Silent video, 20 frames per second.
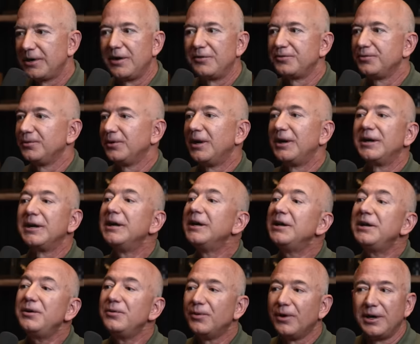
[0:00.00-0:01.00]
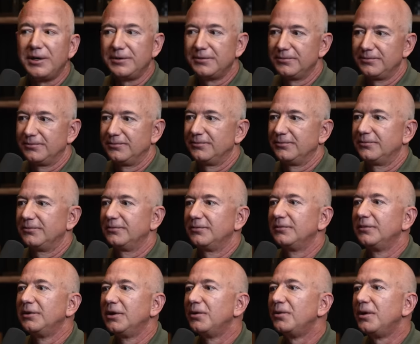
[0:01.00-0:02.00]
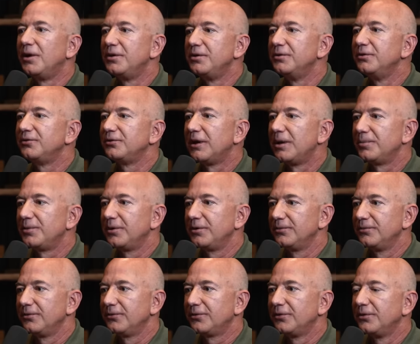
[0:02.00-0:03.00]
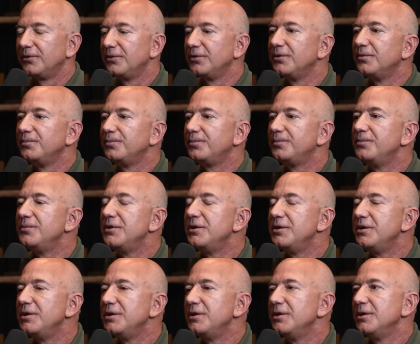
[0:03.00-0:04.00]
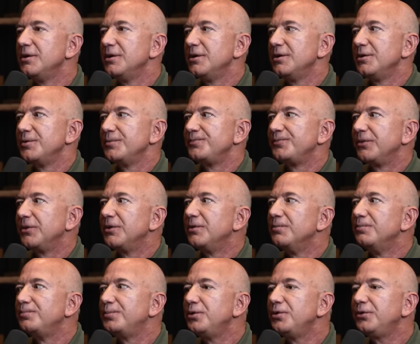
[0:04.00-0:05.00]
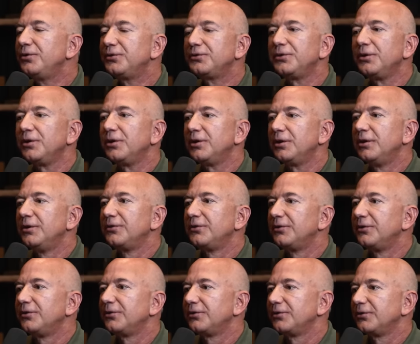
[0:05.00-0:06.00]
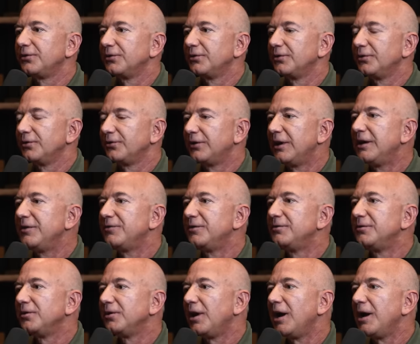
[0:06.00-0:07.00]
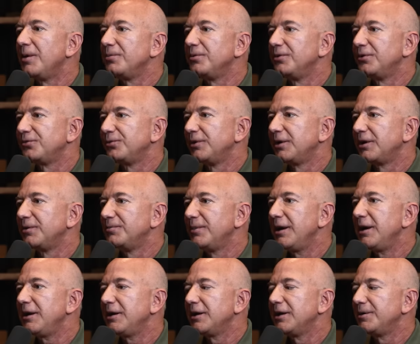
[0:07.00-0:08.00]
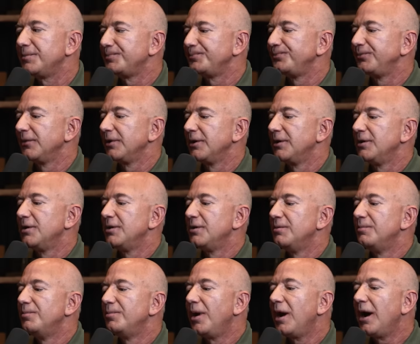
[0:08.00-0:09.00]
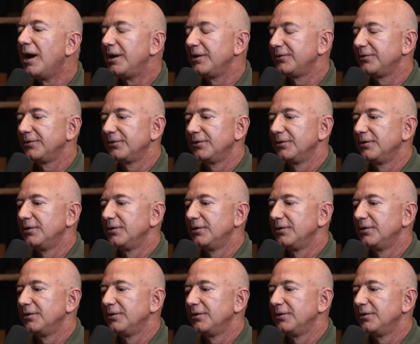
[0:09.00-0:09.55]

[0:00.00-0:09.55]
comfortable letting anyone go on New Shepard. So the booster is as safe and reliable as we can make it, but